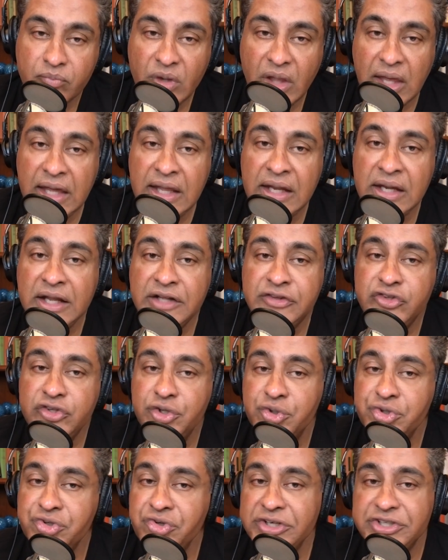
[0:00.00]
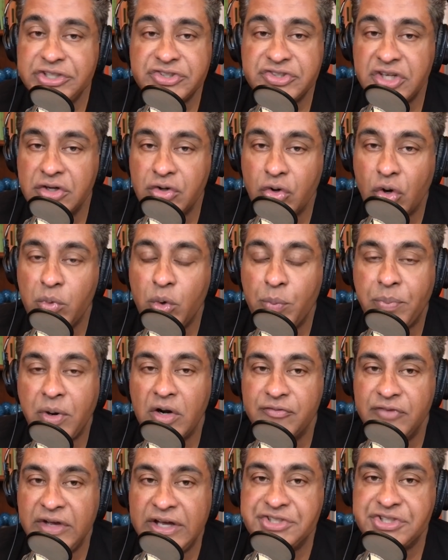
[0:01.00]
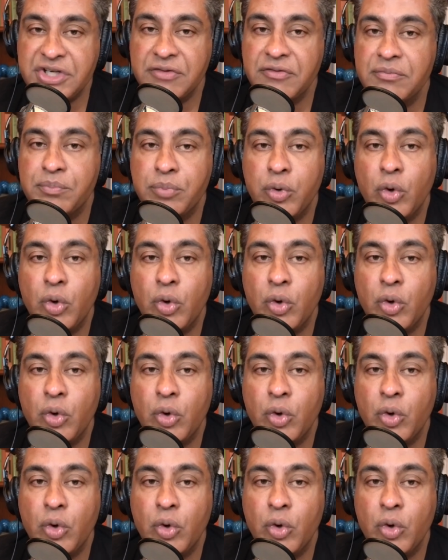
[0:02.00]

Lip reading: And it's usually just a normal part of aging.